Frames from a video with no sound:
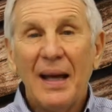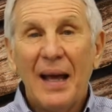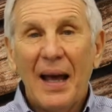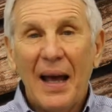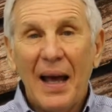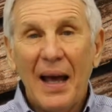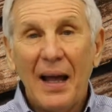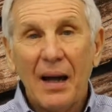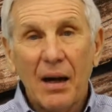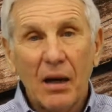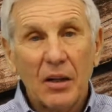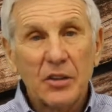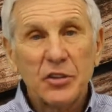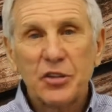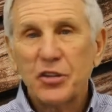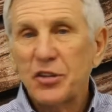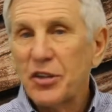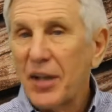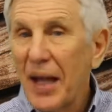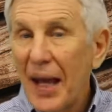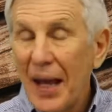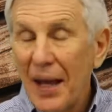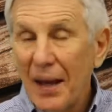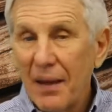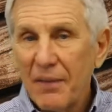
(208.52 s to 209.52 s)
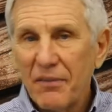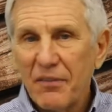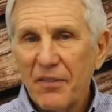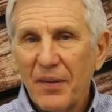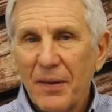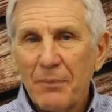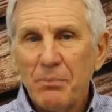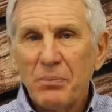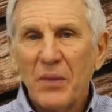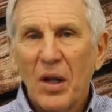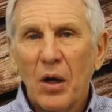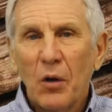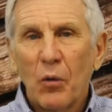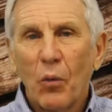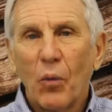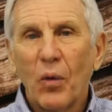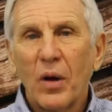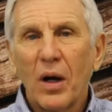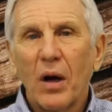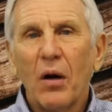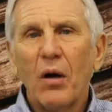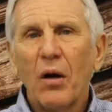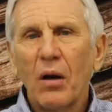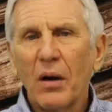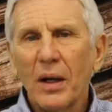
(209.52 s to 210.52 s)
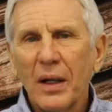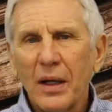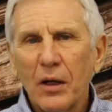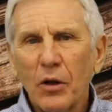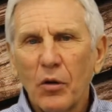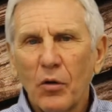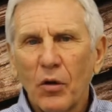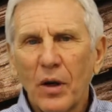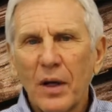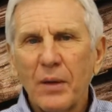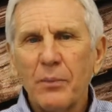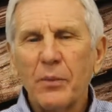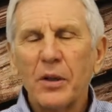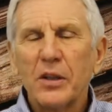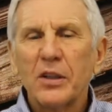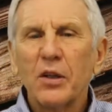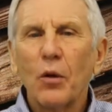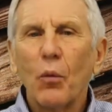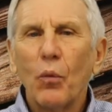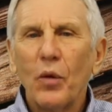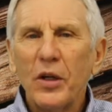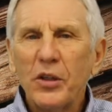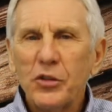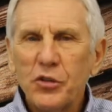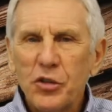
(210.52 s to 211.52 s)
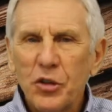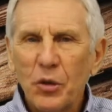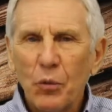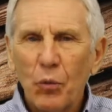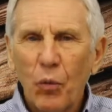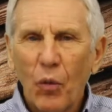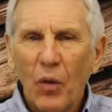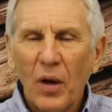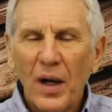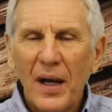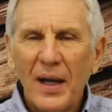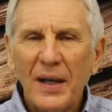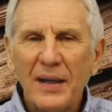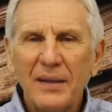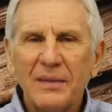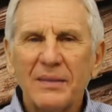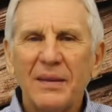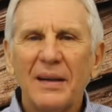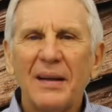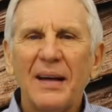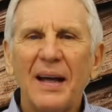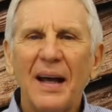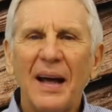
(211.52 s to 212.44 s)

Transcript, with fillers: and our staff, we're all in agreement that we should wait